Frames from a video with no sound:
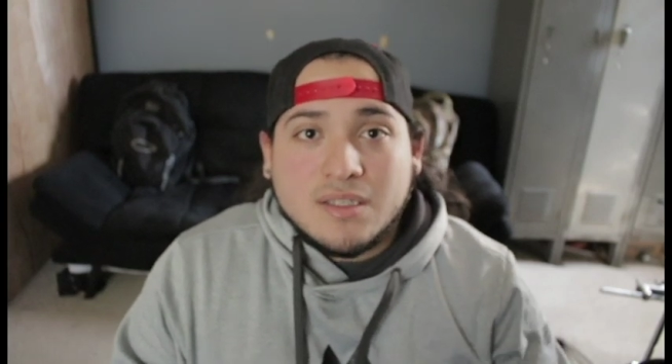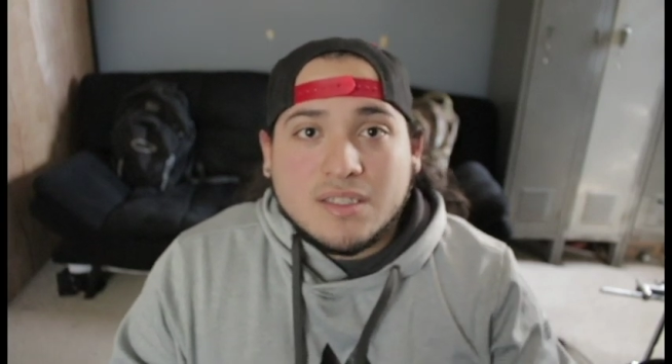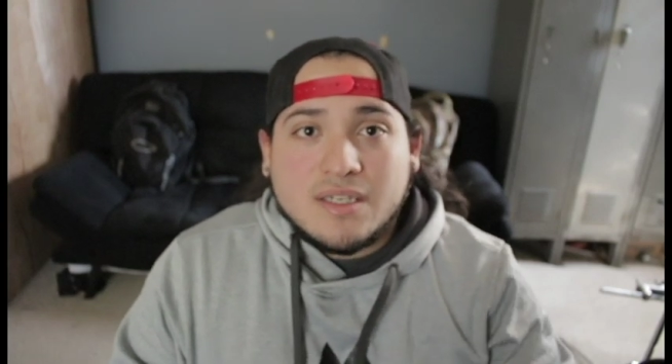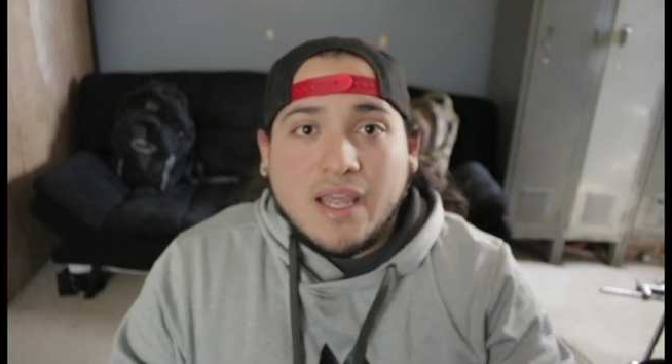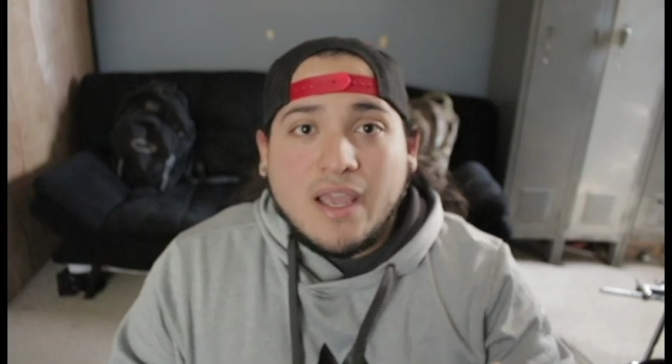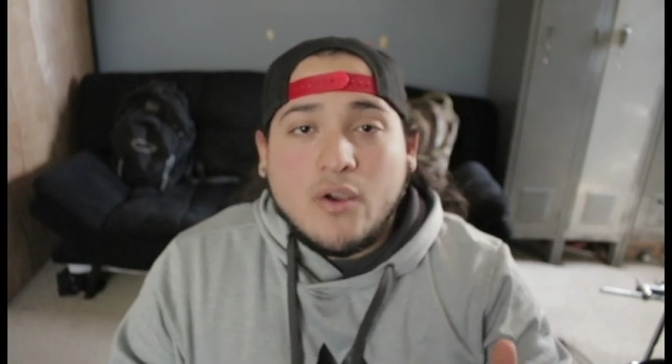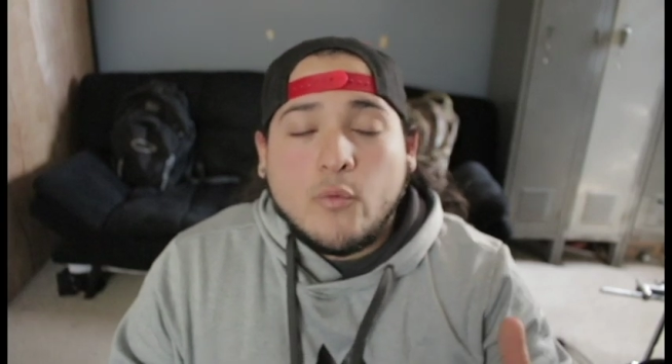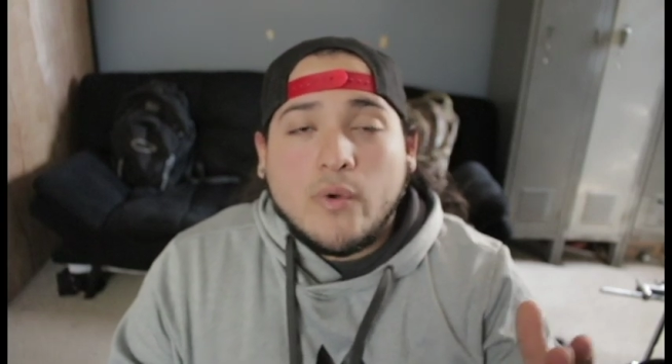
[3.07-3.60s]

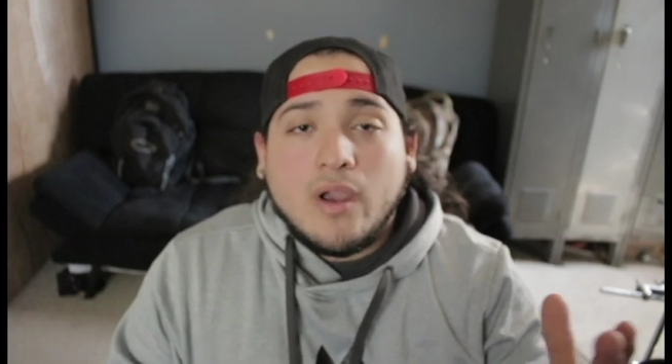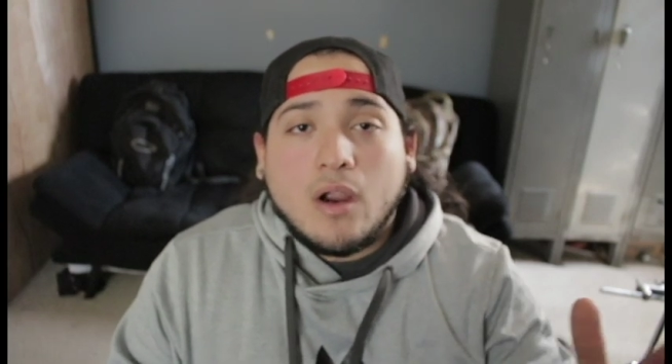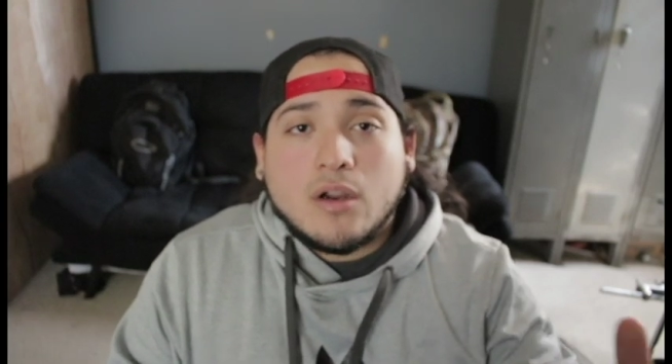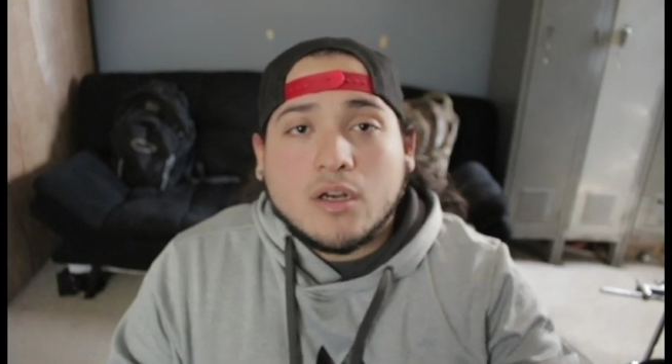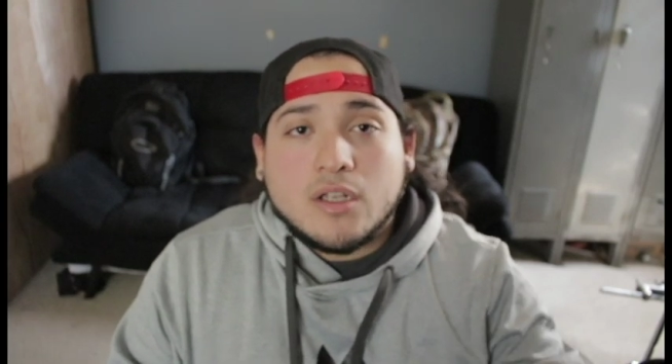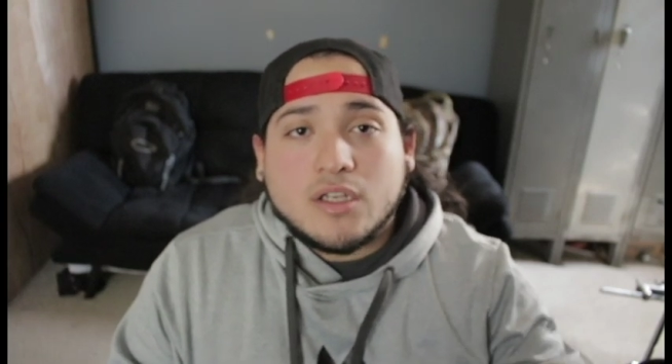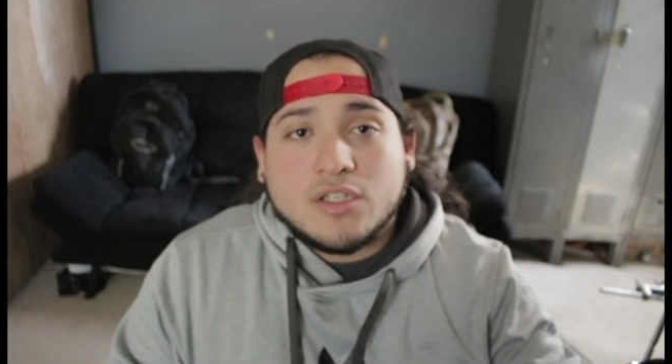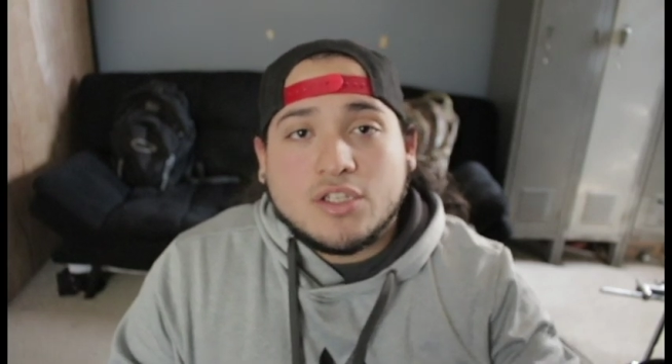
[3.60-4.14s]
Today we are
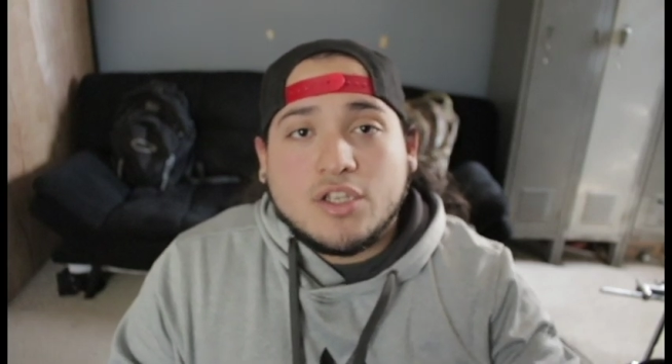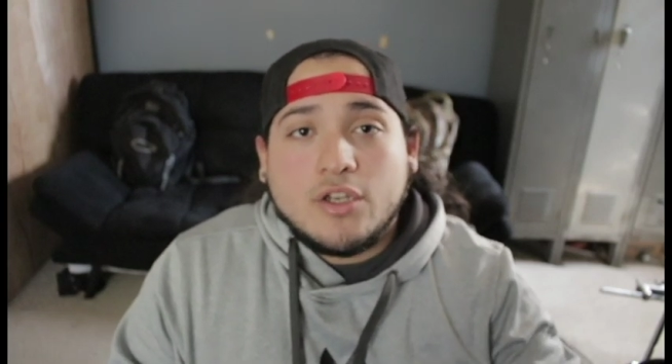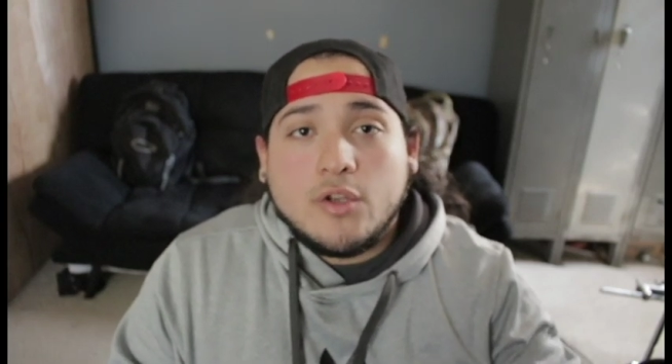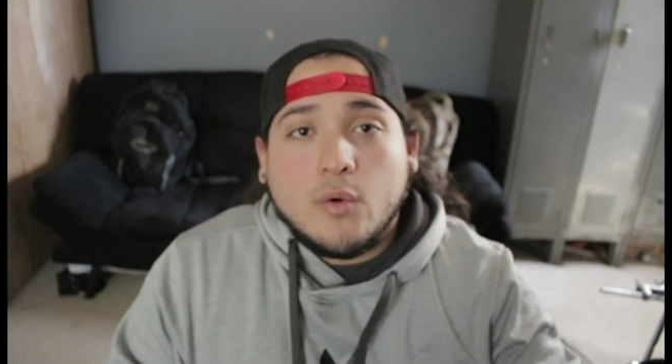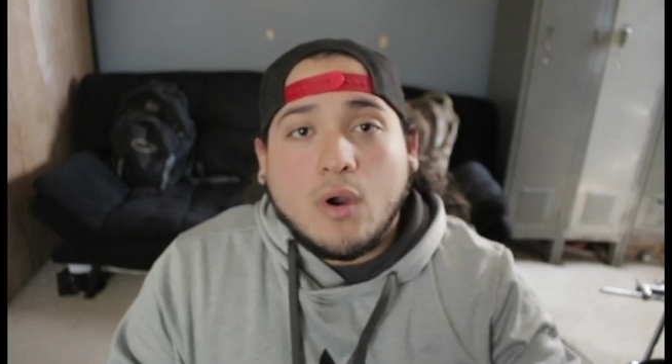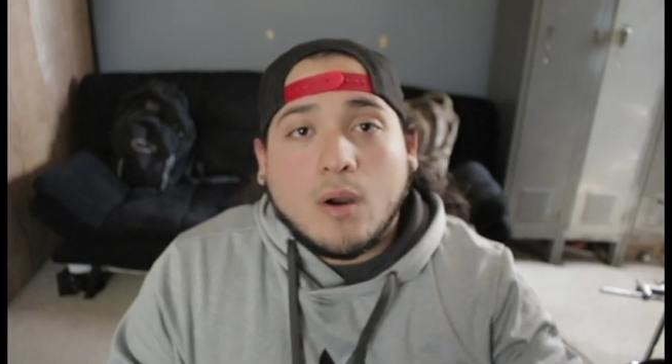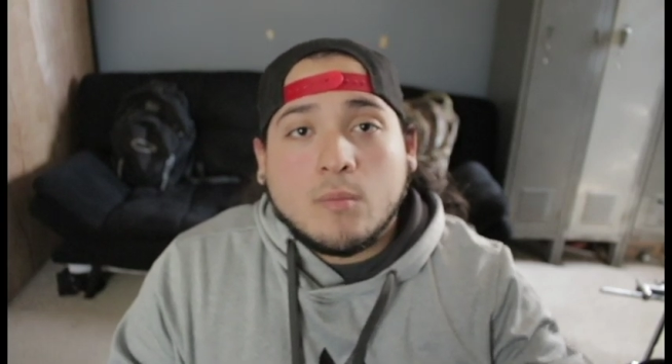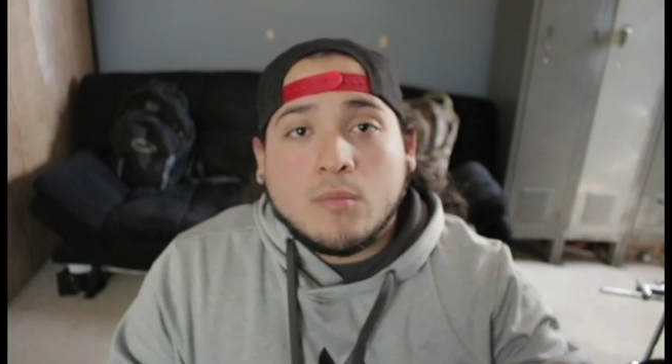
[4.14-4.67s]
going to
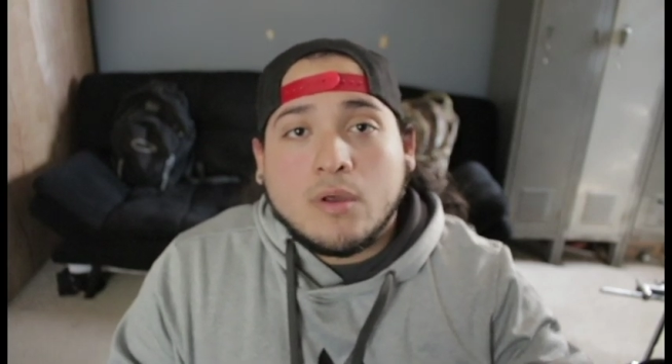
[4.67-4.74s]
continue our